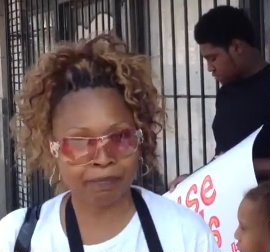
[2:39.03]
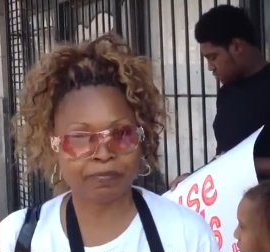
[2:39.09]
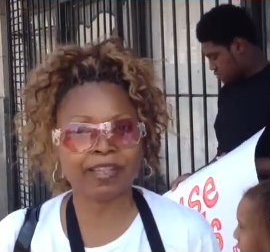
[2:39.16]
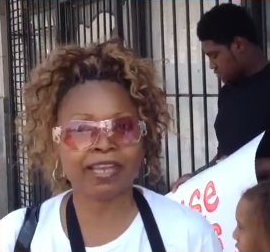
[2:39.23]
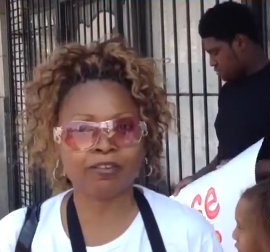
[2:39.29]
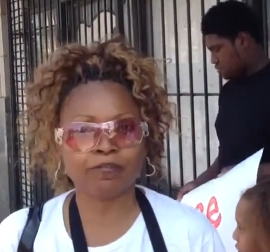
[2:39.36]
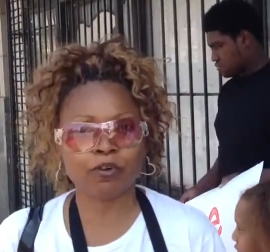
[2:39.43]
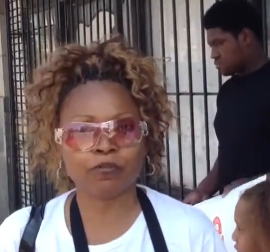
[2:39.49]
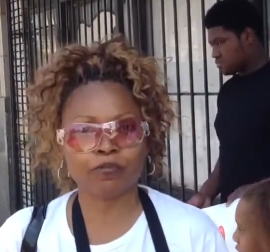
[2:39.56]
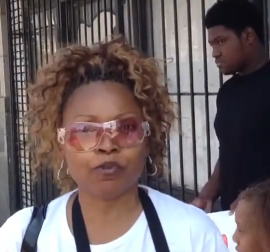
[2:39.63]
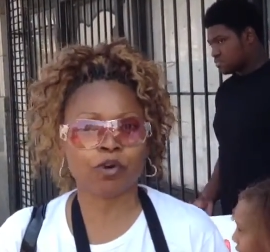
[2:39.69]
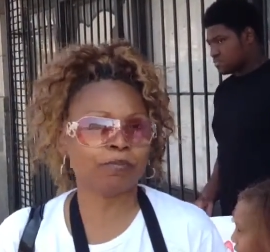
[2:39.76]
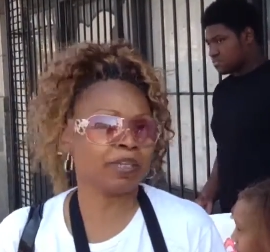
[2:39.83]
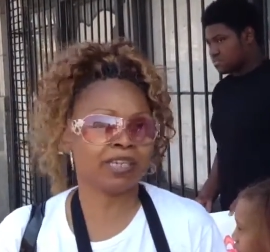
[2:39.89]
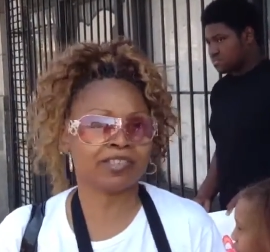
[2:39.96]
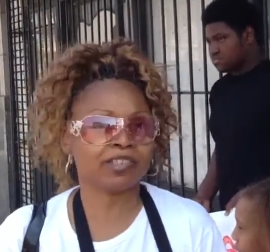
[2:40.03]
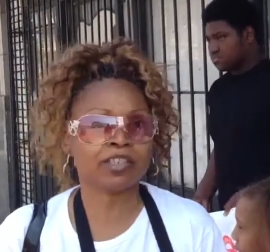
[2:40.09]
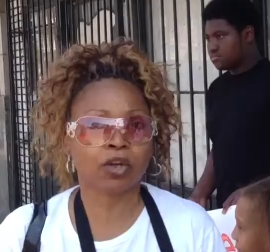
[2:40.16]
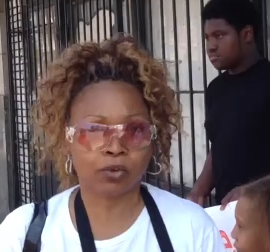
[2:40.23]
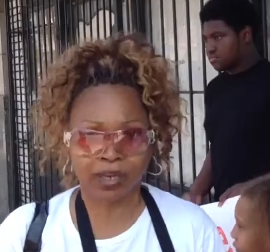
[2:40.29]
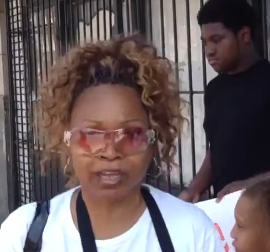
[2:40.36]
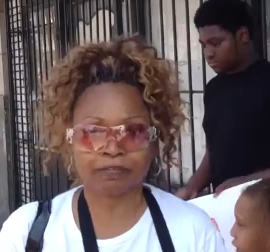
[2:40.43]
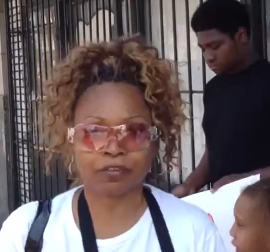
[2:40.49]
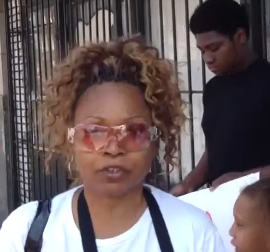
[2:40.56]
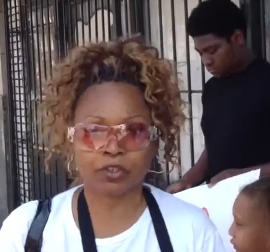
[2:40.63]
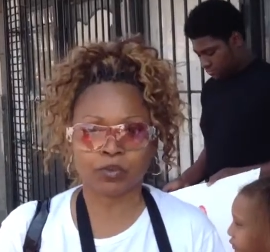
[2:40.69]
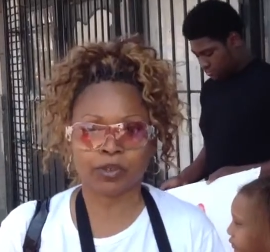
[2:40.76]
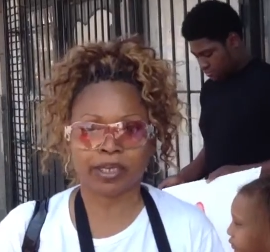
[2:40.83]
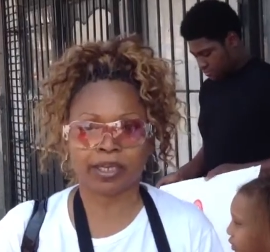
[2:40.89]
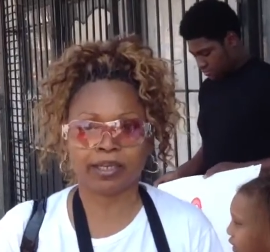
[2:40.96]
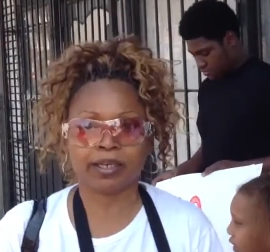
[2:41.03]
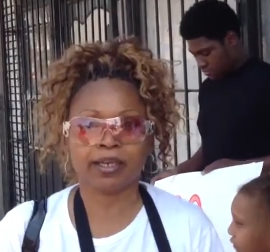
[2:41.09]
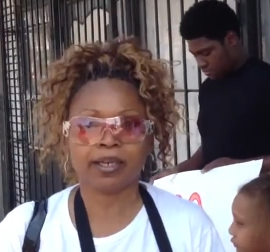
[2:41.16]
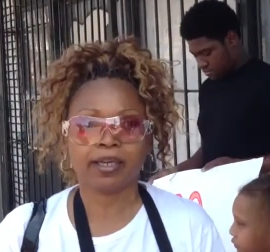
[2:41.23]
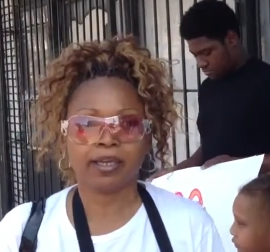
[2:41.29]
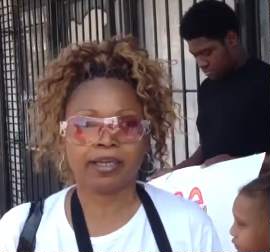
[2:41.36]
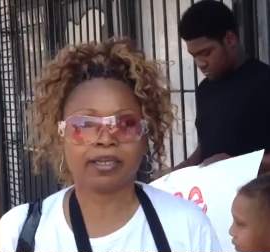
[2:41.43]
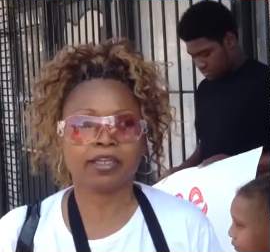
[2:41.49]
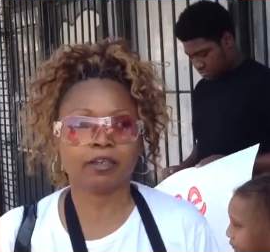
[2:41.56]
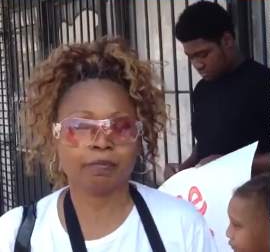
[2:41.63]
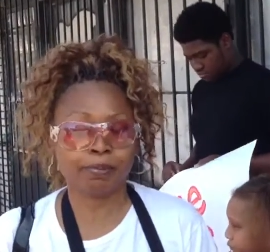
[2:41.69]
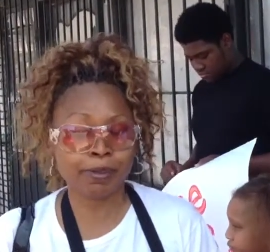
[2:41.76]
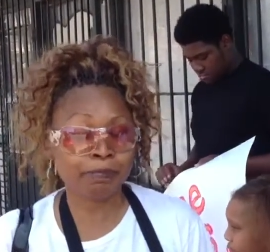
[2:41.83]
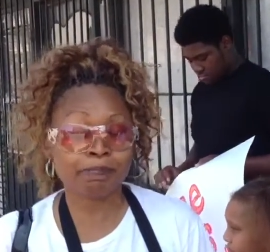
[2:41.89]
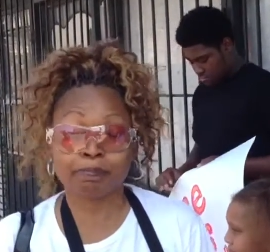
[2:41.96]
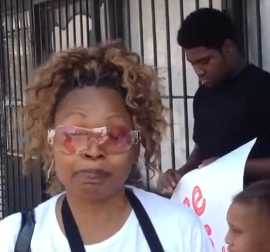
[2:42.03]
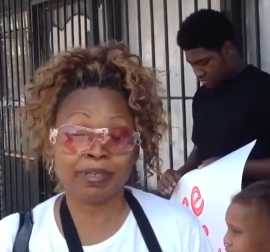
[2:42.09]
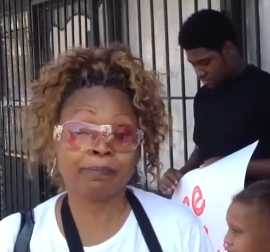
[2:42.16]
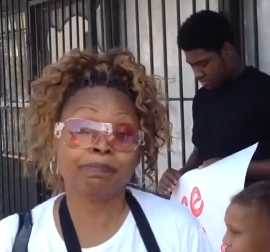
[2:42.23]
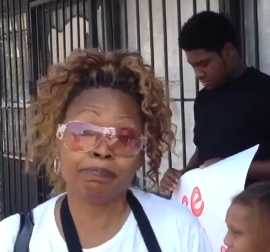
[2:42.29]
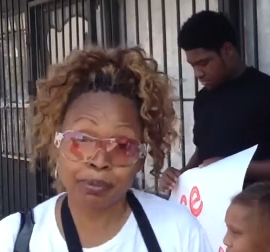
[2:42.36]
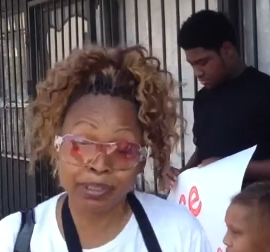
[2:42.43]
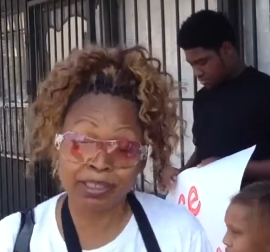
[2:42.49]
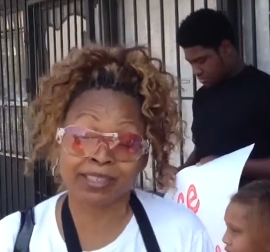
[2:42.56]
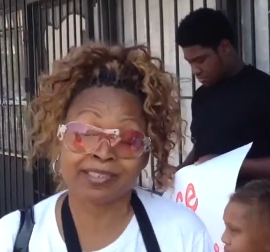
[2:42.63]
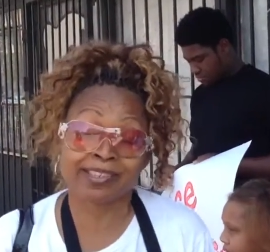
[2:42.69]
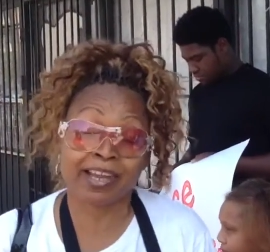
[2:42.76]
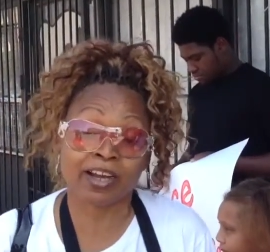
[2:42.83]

Speaker 1: I'm thankful for him because he don't have to do that. Okay. He could have put, been, put us